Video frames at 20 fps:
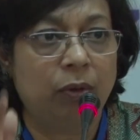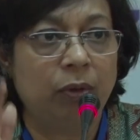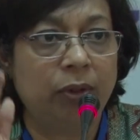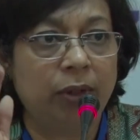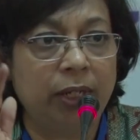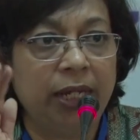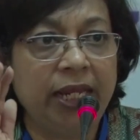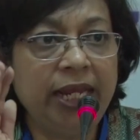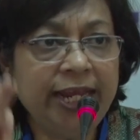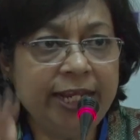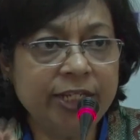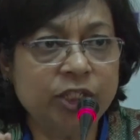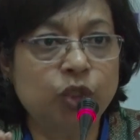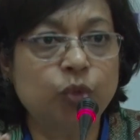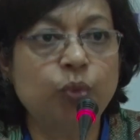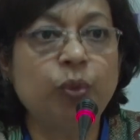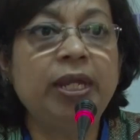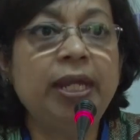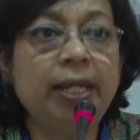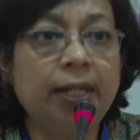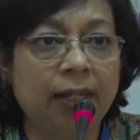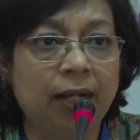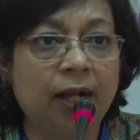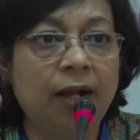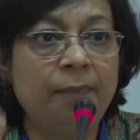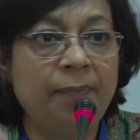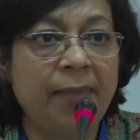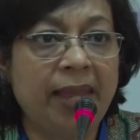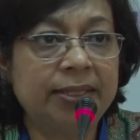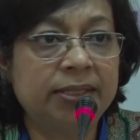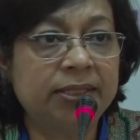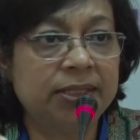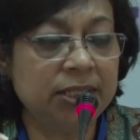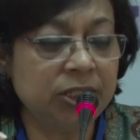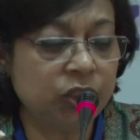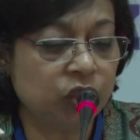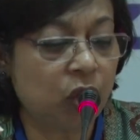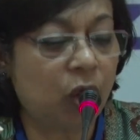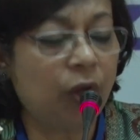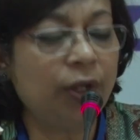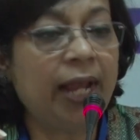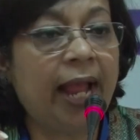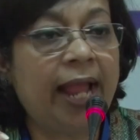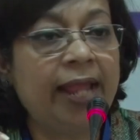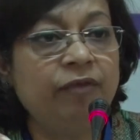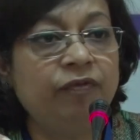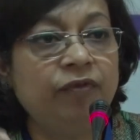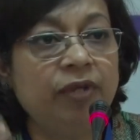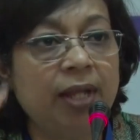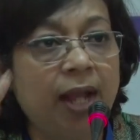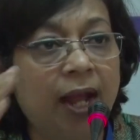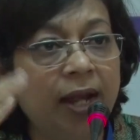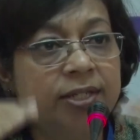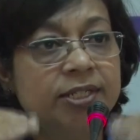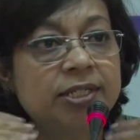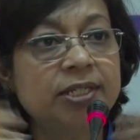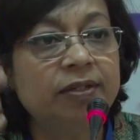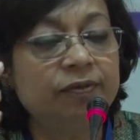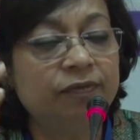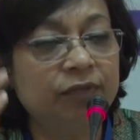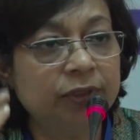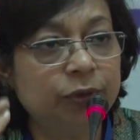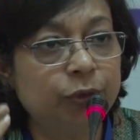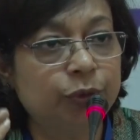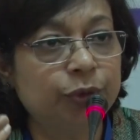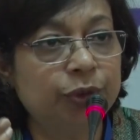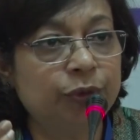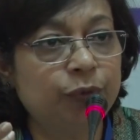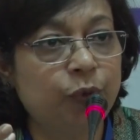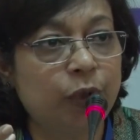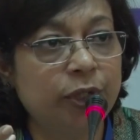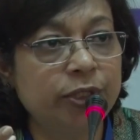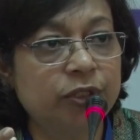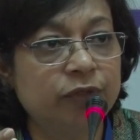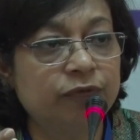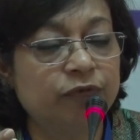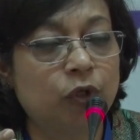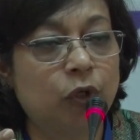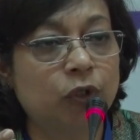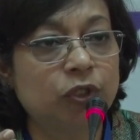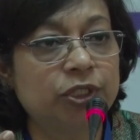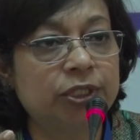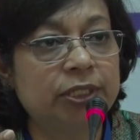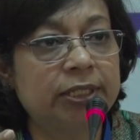Each week, a message on IVR delivered through the voice of Dr.